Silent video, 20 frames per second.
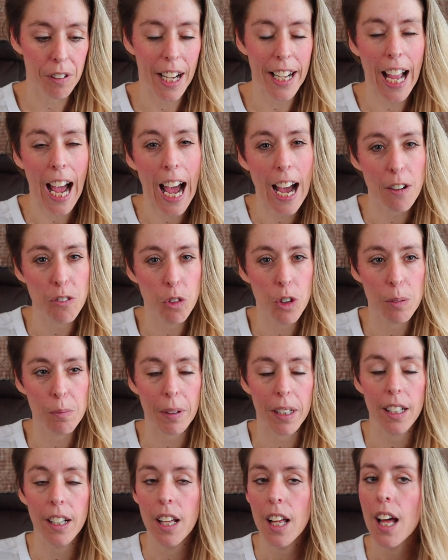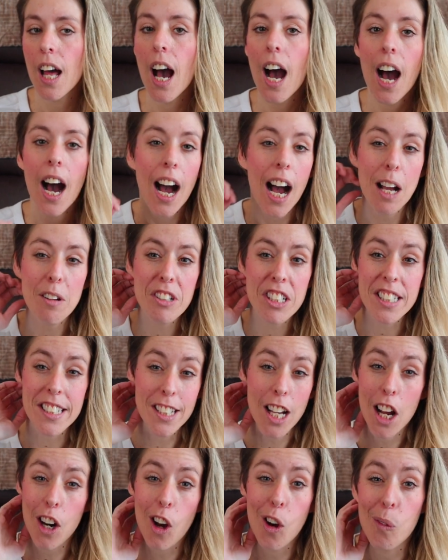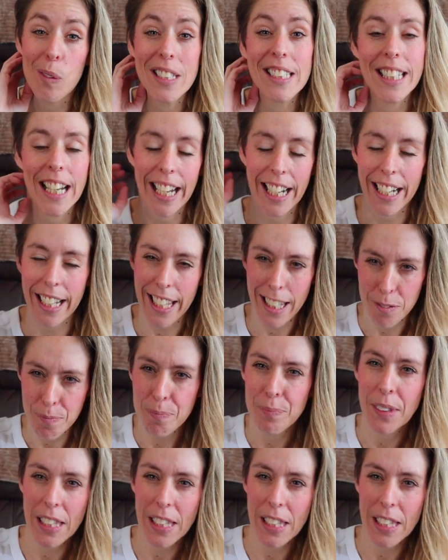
I have one, but I'm just not always tidy.